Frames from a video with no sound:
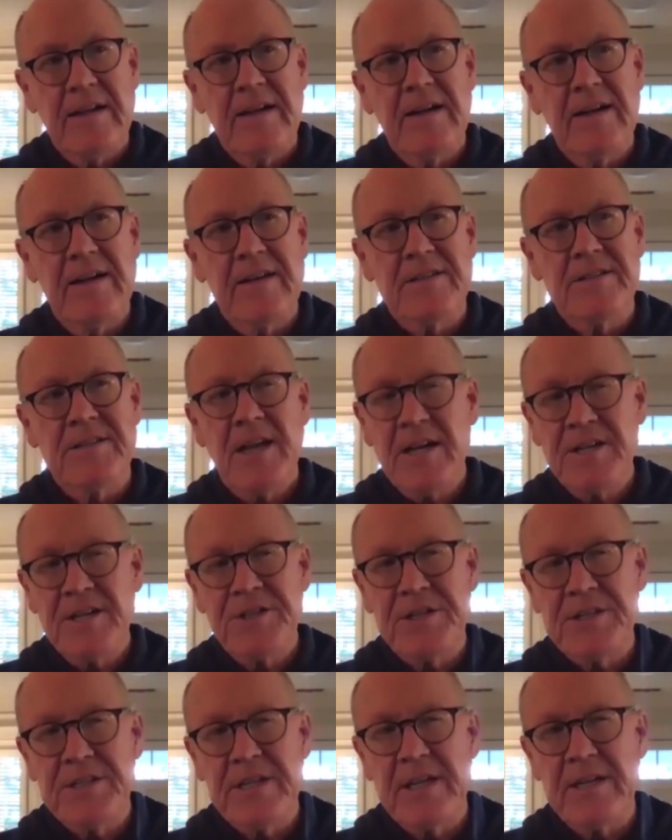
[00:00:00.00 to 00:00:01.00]
Sasha
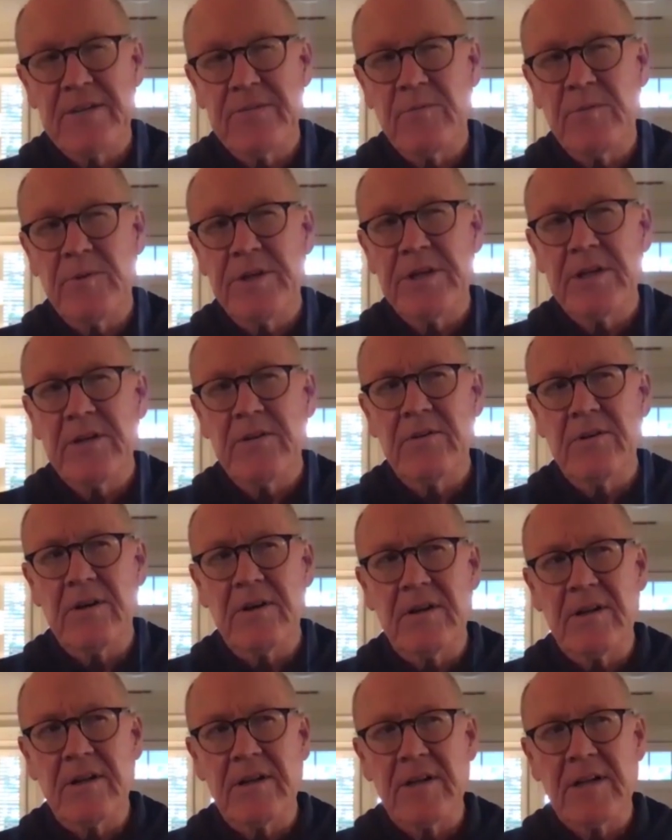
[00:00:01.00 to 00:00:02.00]
said, well, you know,
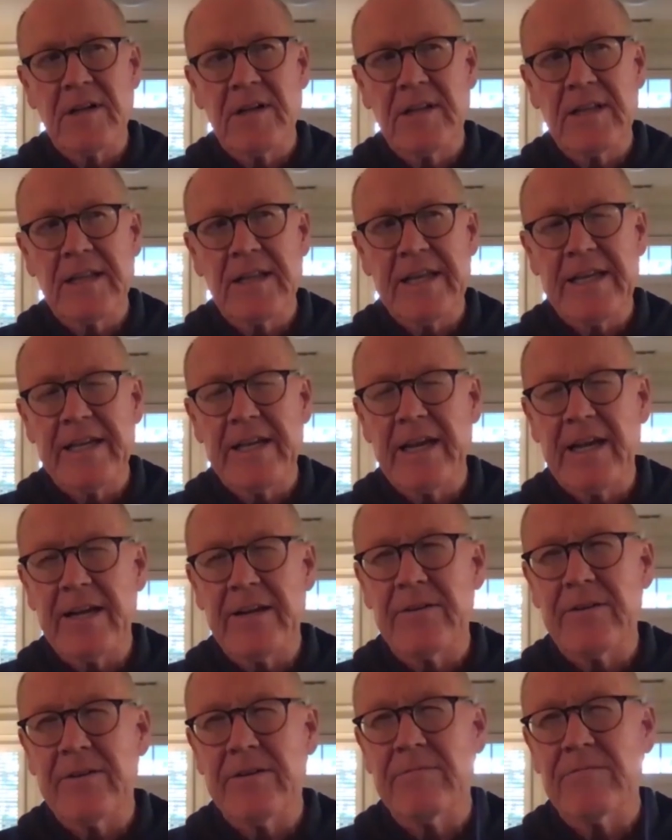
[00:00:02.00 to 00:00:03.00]
Glenn, I
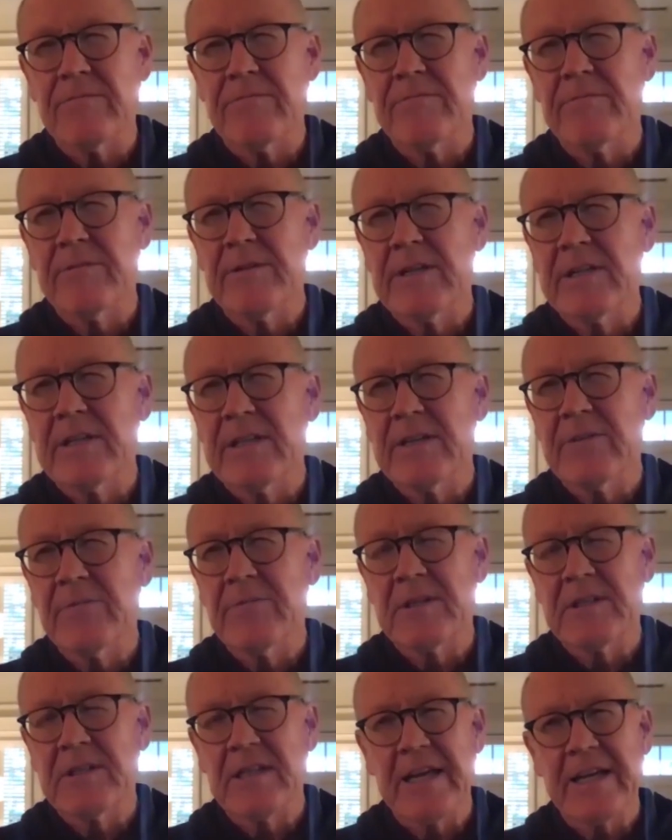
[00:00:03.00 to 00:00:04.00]
really
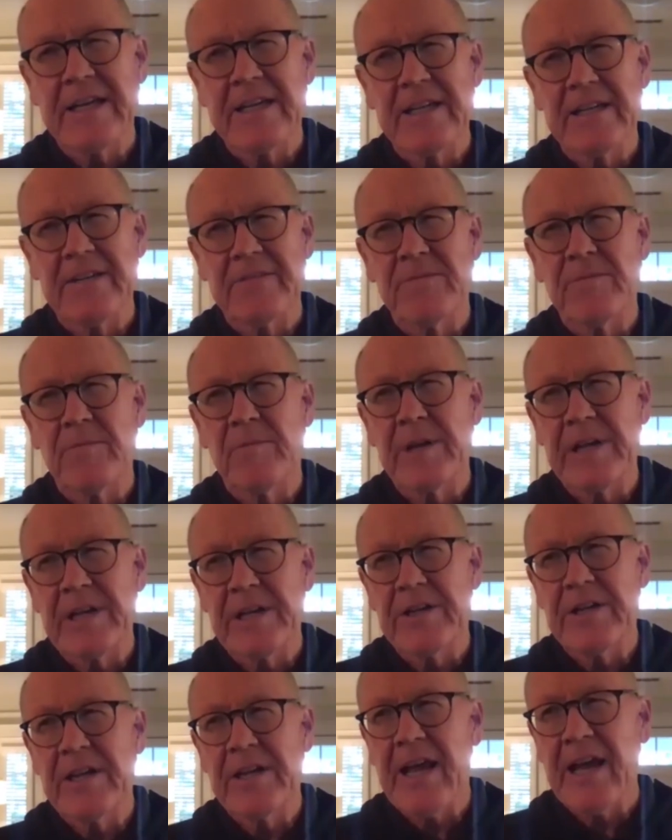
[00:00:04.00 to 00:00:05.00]
would like it if we
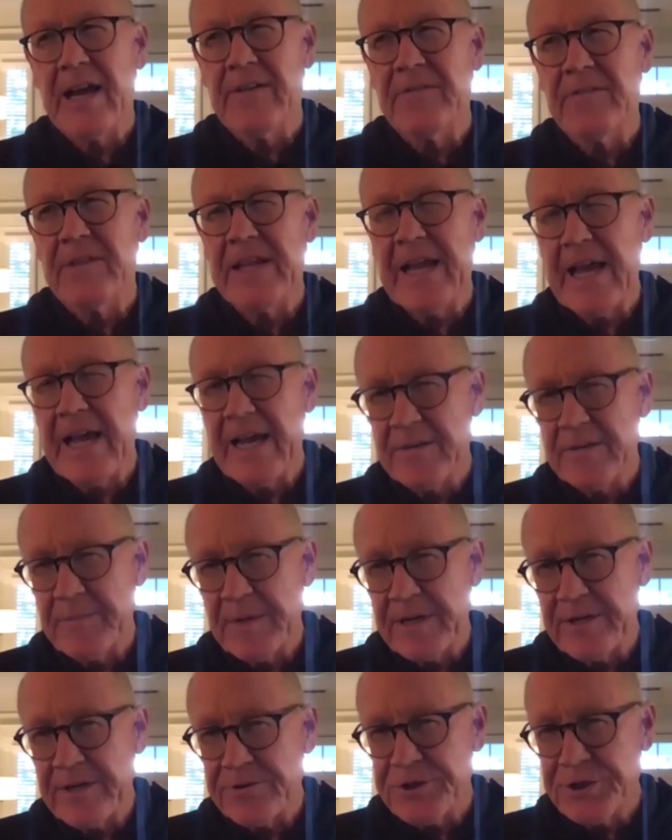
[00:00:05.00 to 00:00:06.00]
could have the
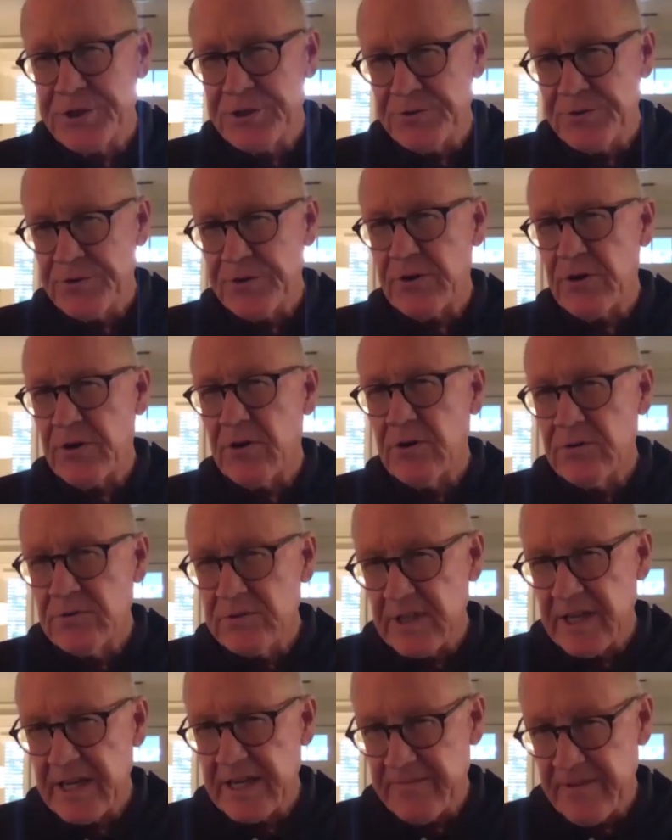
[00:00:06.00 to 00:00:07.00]
animators shoot their own
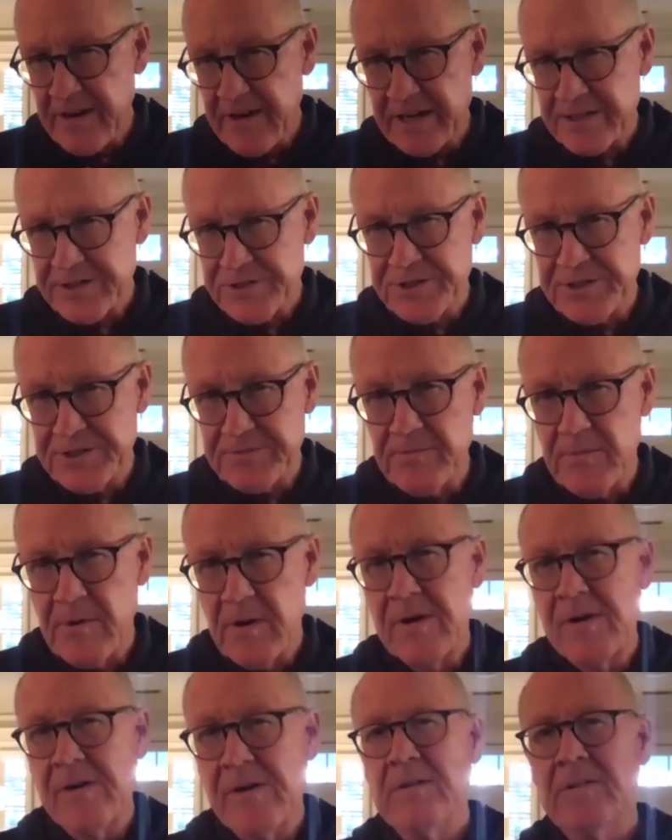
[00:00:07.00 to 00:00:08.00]
live action,
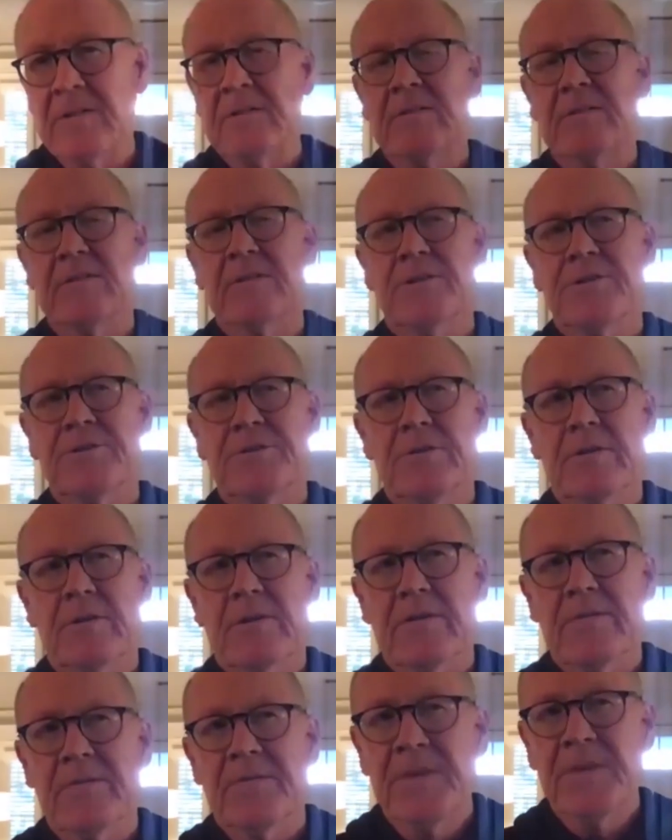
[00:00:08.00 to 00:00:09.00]

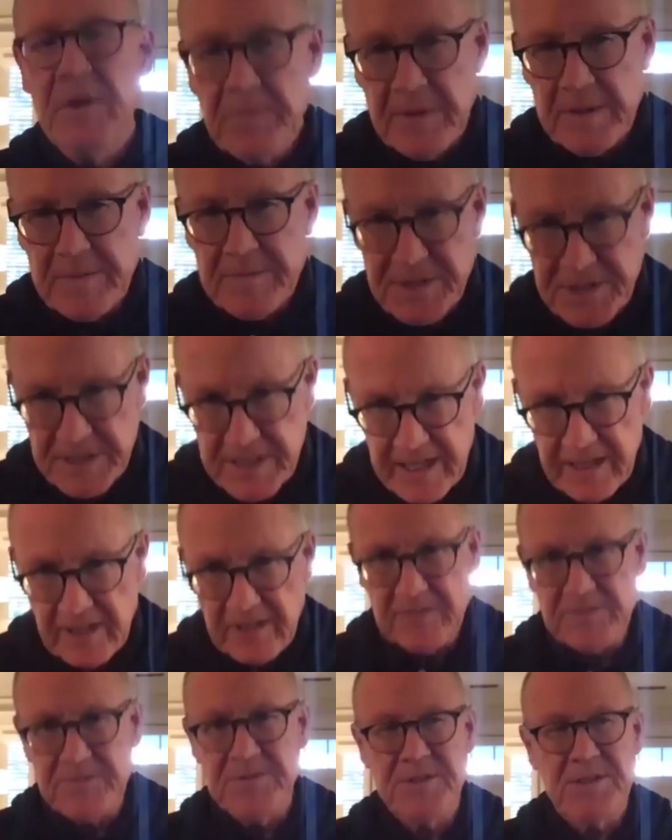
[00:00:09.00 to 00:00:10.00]
film
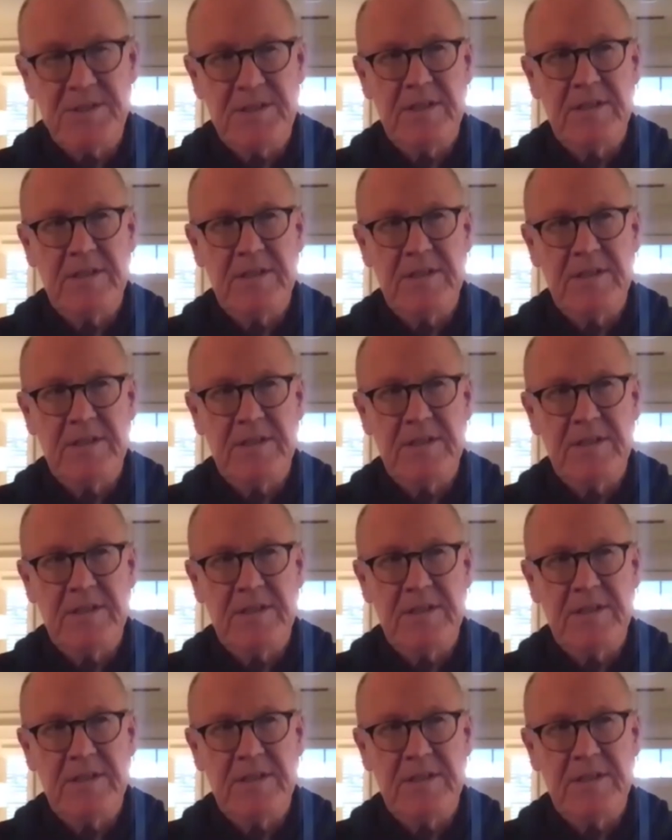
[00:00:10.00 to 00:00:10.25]
themselves,